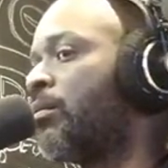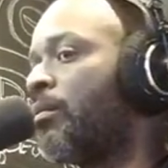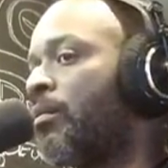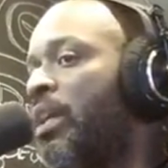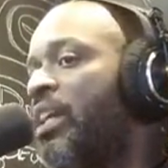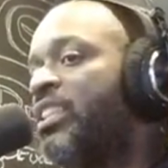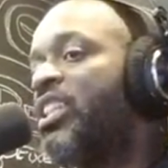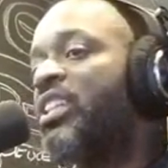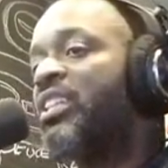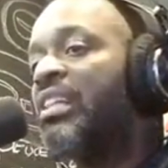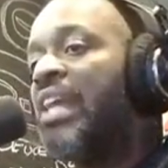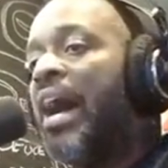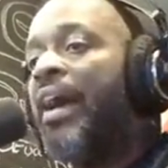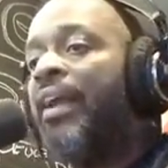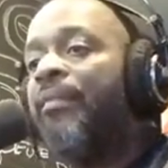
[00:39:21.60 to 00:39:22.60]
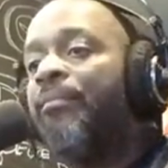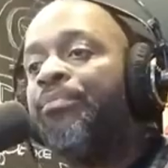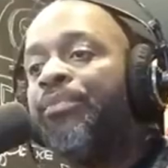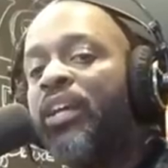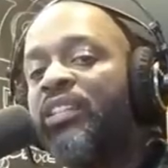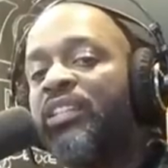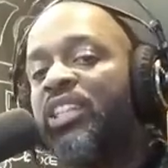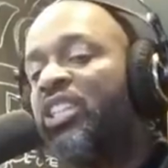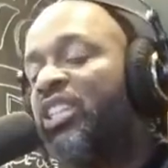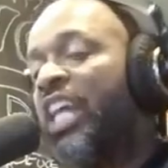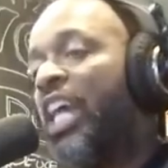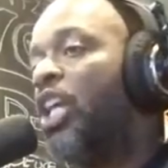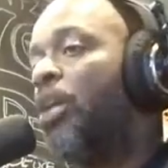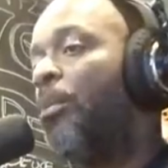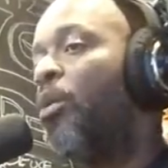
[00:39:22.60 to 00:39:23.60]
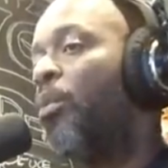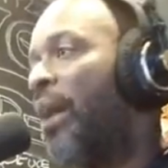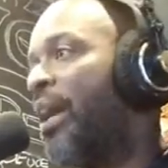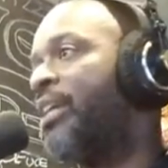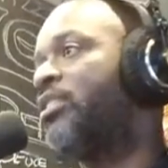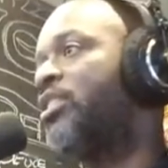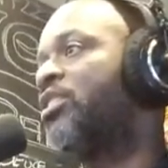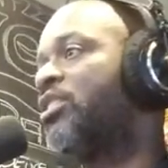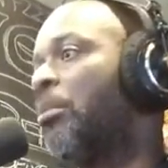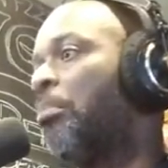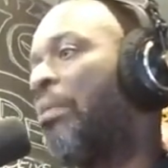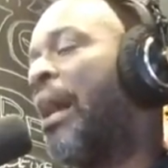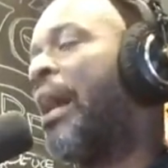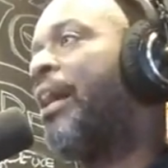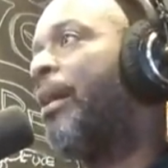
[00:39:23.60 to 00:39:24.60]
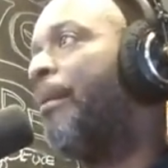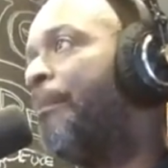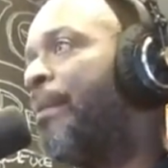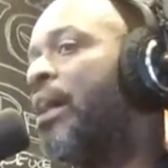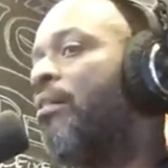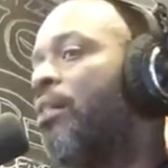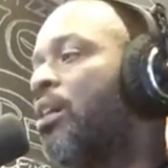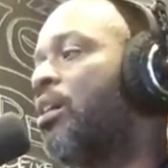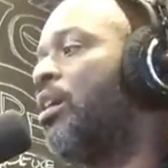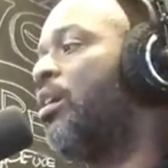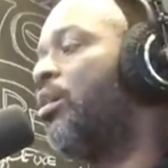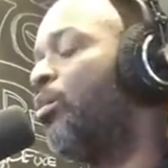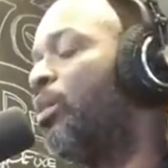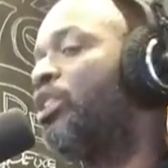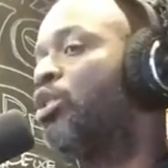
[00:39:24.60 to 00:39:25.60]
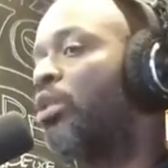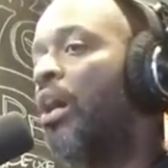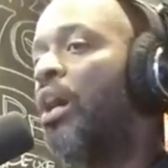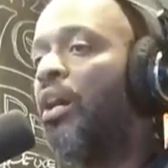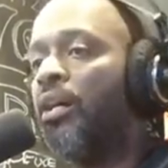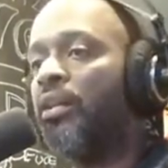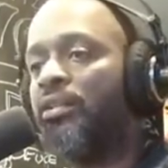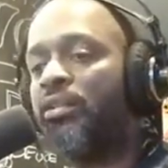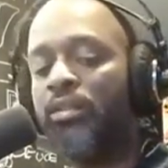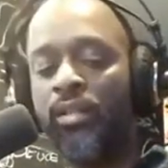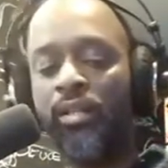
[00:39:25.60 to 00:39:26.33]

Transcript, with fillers: It's just not a sustainable way to supply America with drugs.